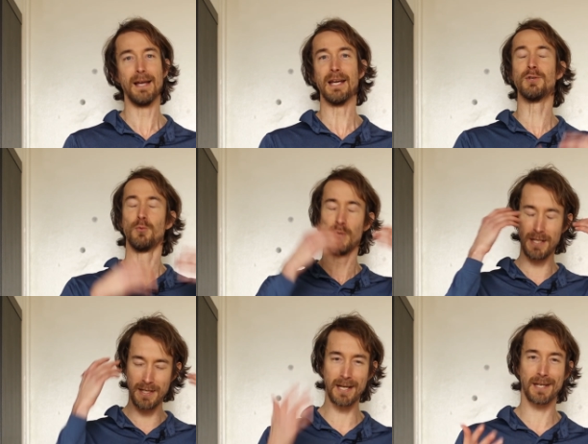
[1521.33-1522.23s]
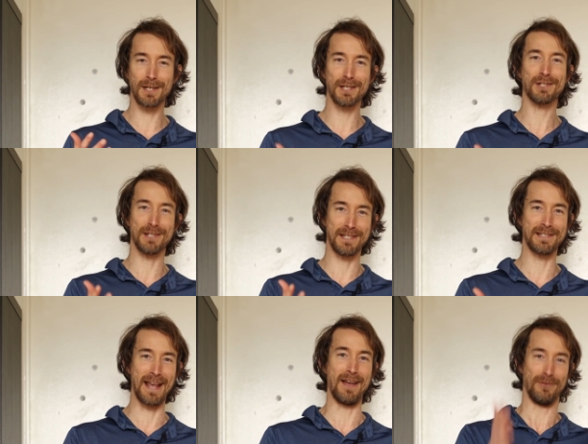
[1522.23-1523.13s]
is ridiculously
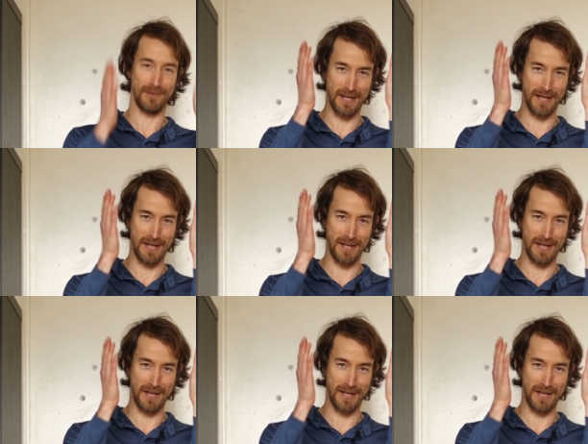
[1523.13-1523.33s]
sound.